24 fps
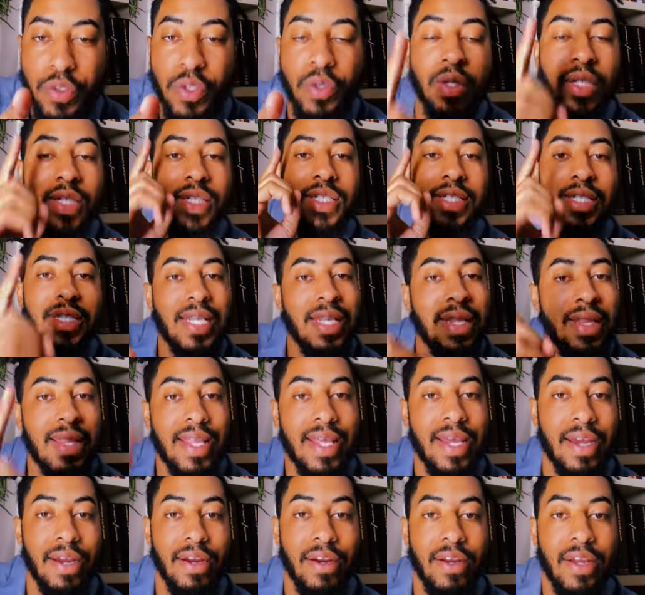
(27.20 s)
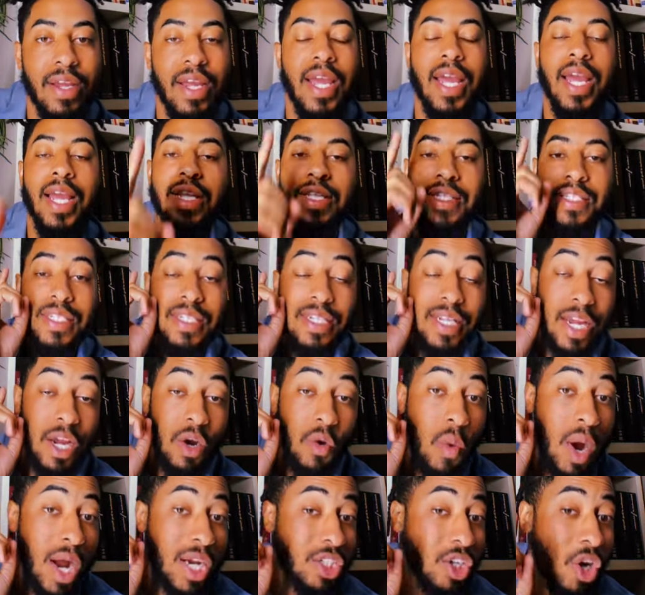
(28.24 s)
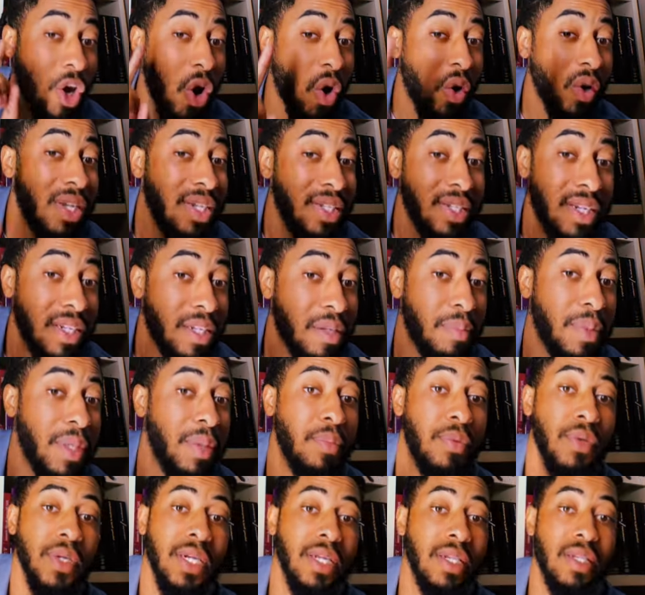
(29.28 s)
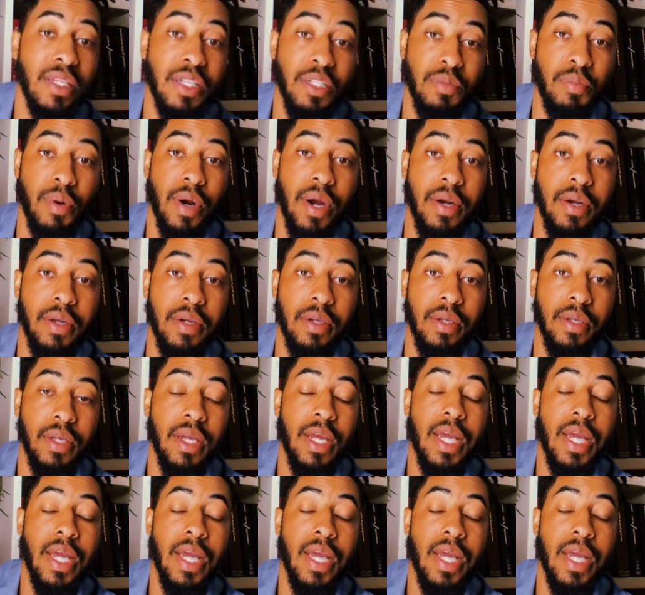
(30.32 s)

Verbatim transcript: you to sit there and sit there and watch all these other people get this product